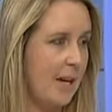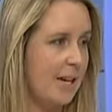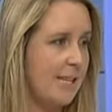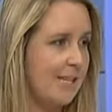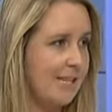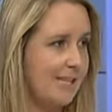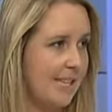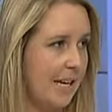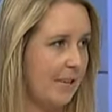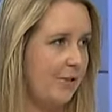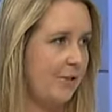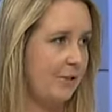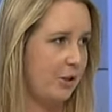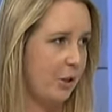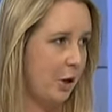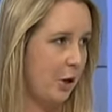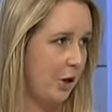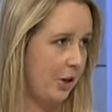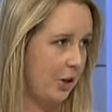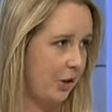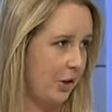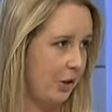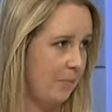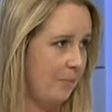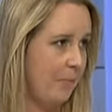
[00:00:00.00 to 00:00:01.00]
Safe
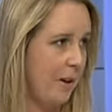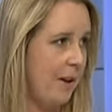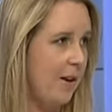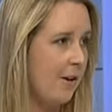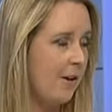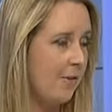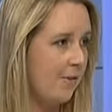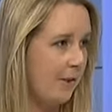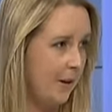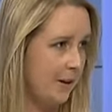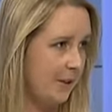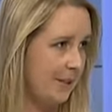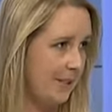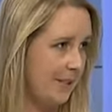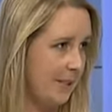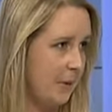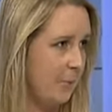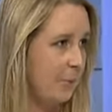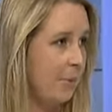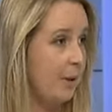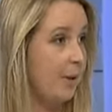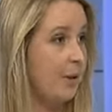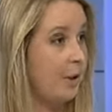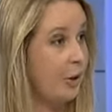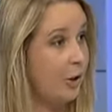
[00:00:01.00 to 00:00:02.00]
search. Very
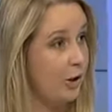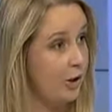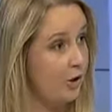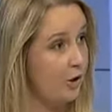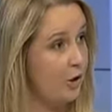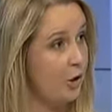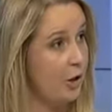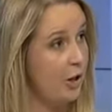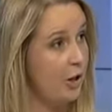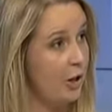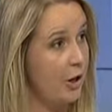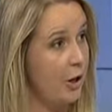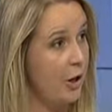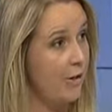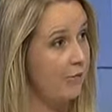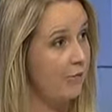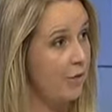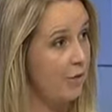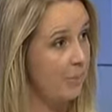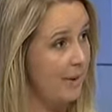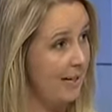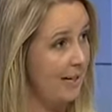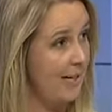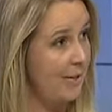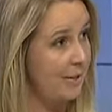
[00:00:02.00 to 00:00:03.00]
simple. You can turn it on
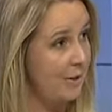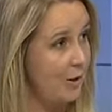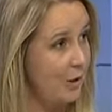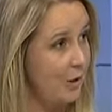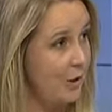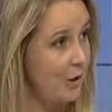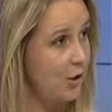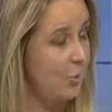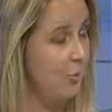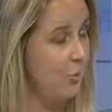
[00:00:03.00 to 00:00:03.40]
from any search